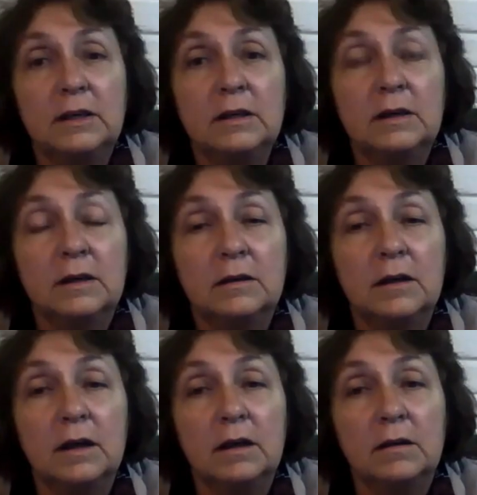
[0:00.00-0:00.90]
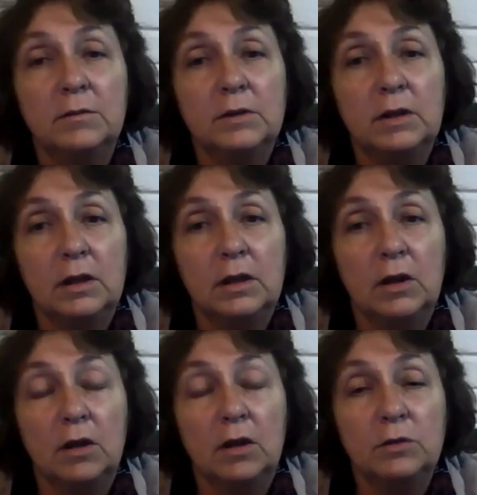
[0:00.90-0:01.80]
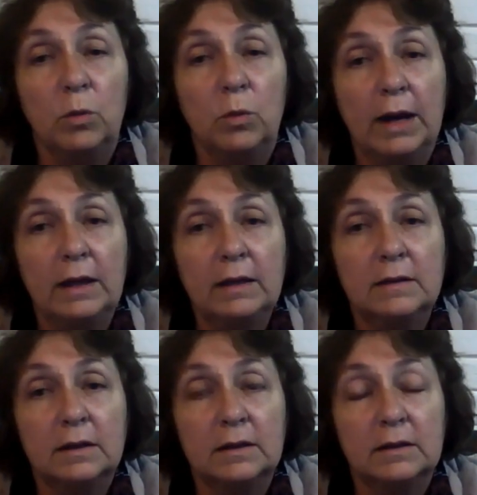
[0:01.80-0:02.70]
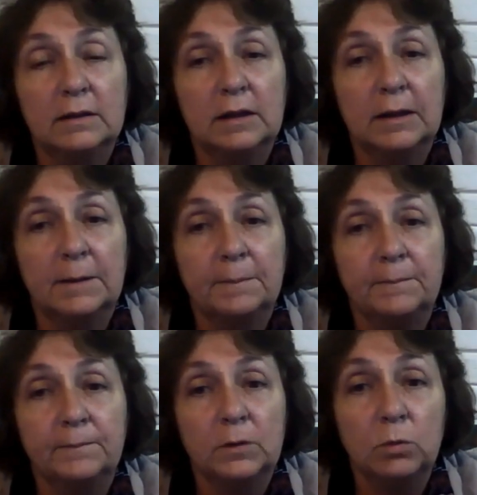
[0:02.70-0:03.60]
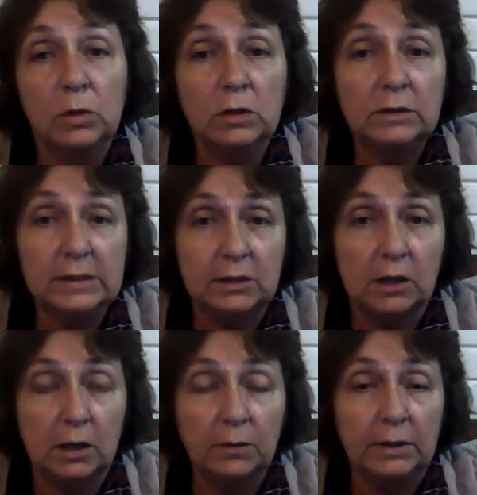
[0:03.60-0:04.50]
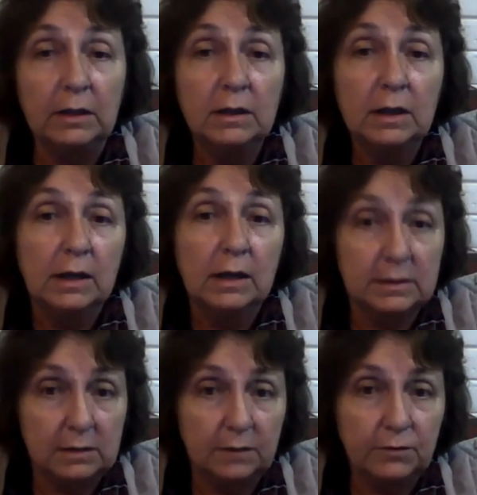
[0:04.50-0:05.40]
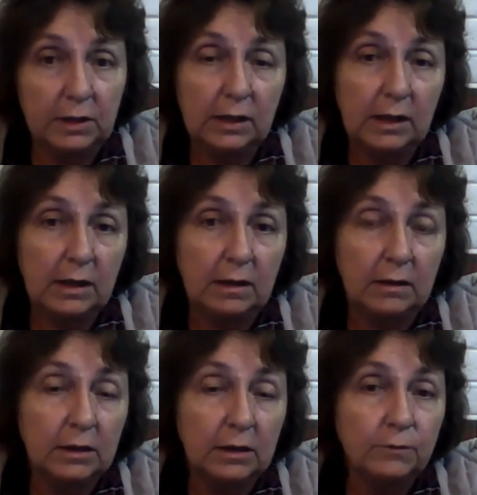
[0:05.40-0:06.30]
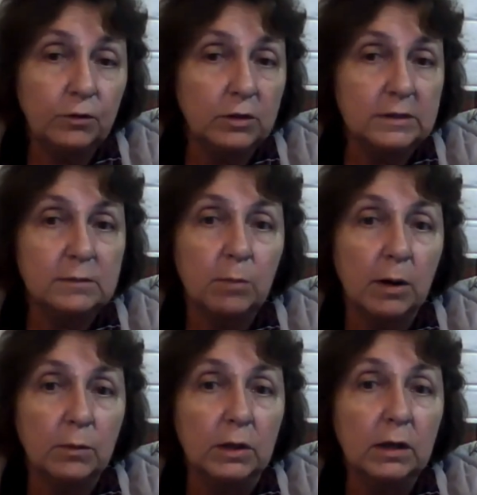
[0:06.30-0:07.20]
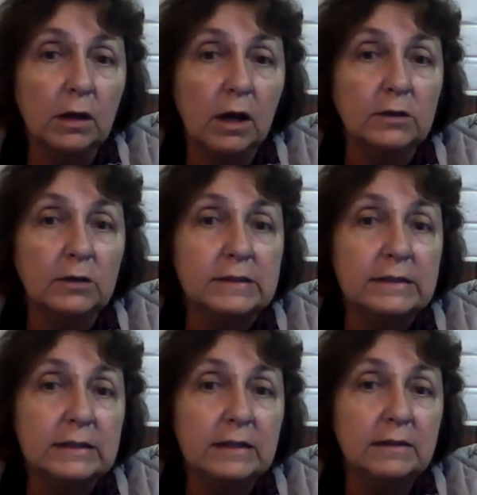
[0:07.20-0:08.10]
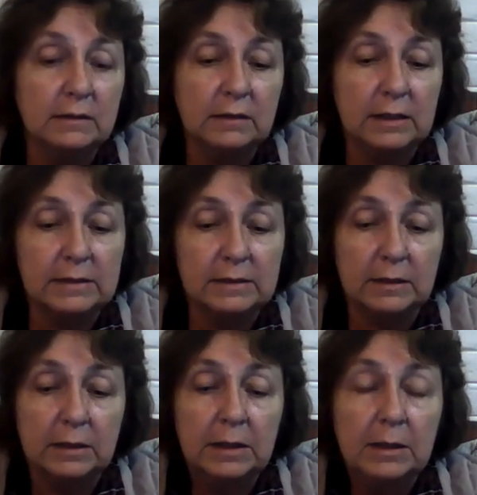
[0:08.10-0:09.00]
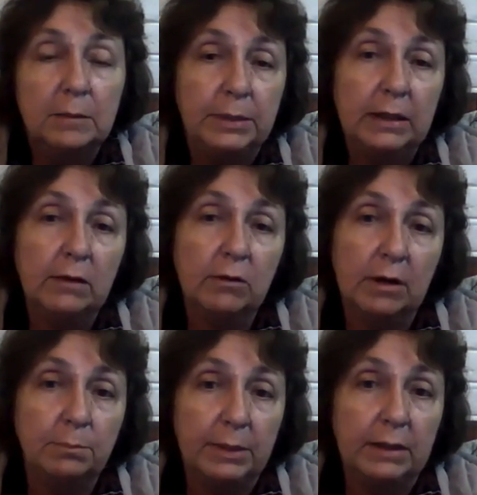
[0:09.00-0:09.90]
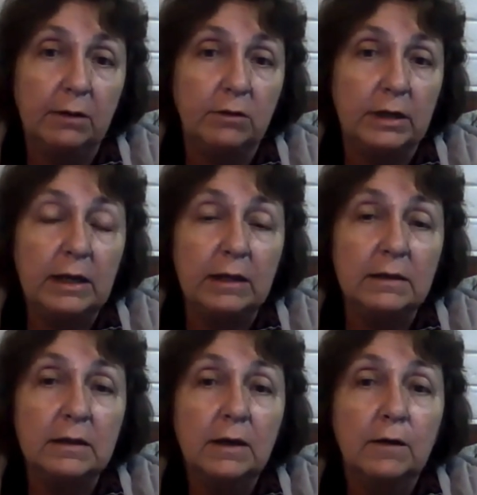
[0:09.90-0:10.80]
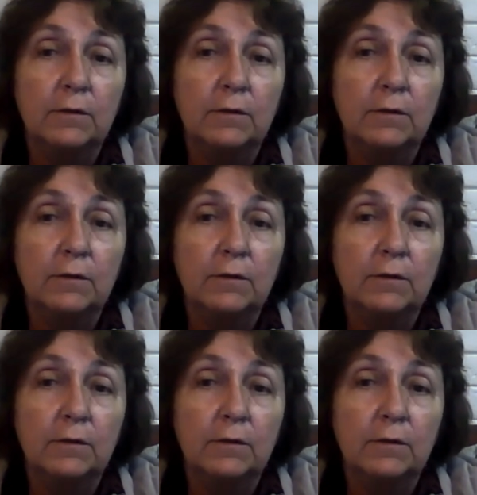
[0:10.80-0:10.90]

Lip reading: think, the way the world is going has definitely influenced my work. I could see that there's a bigger and bigger need,